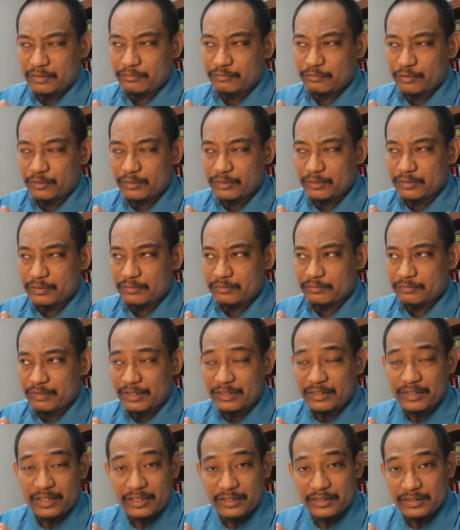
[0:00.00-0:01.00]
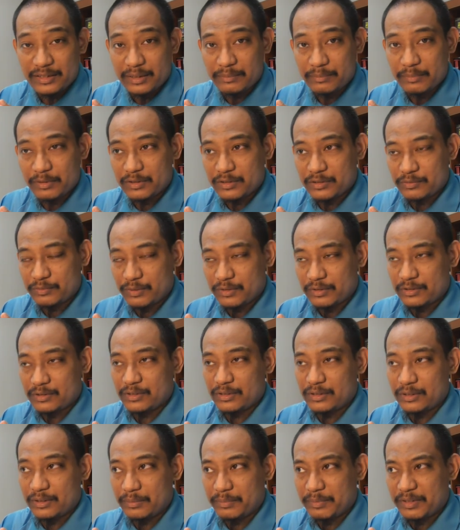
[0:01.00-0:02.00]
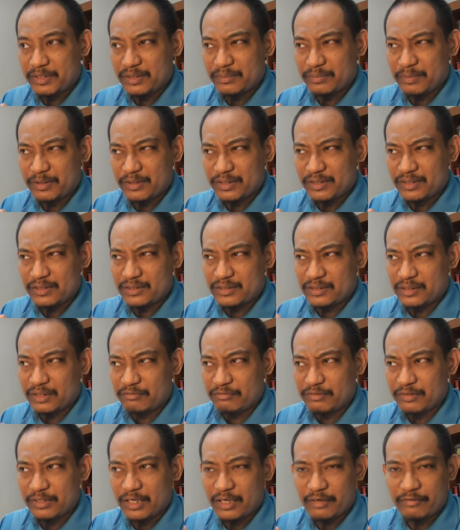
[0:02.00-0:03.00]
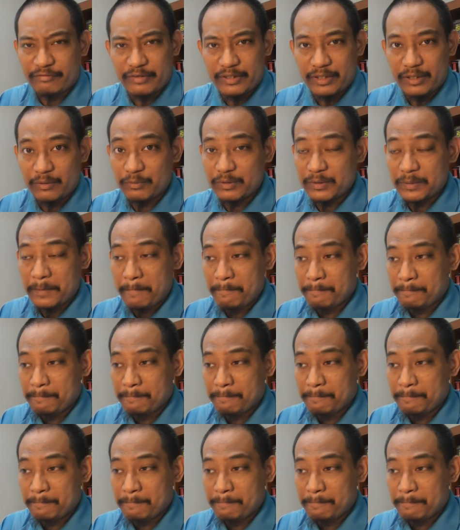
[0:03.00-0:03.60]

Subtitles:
for the final exam, especially in the midterm, I think it's roughly half an hour,